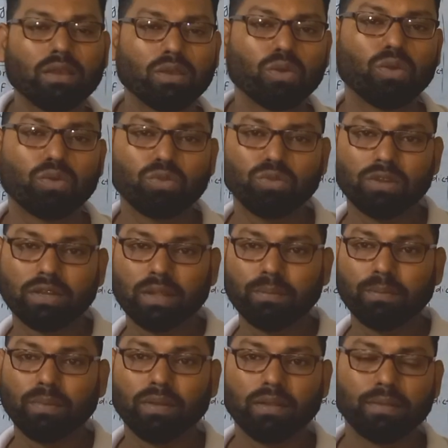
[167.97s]
go to the
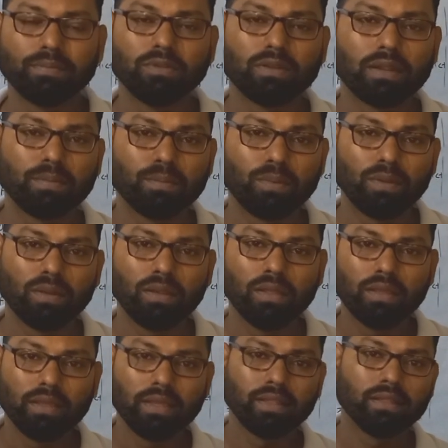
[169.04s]
temple if the temple
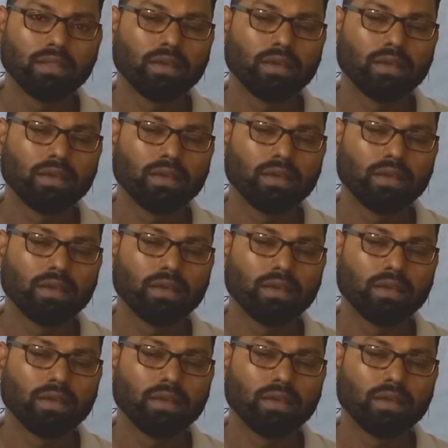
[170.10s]
in